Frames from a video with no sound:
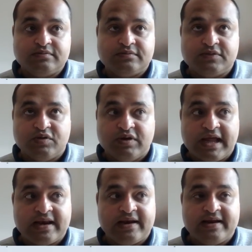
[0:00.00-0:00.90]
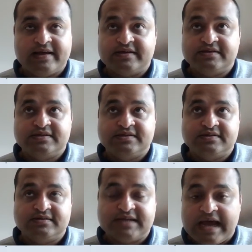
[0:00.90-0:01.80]
Google
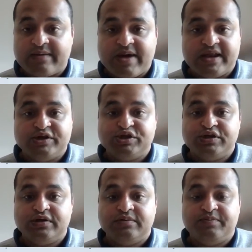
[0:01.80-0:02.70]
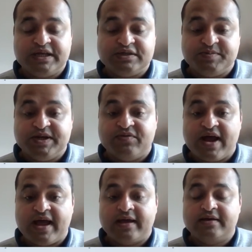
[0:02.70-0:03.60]
Analytics, Tag Manager, PageSpeed
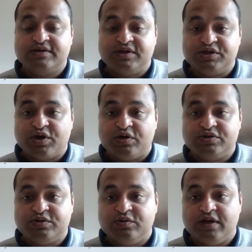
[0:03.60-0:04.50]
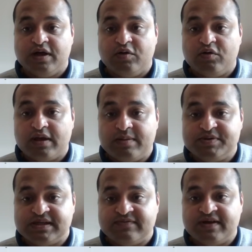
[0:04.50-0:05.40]
Rank, Search Console, a whole heap of
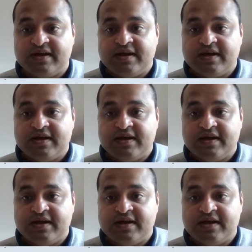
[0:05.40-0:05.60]
stuff.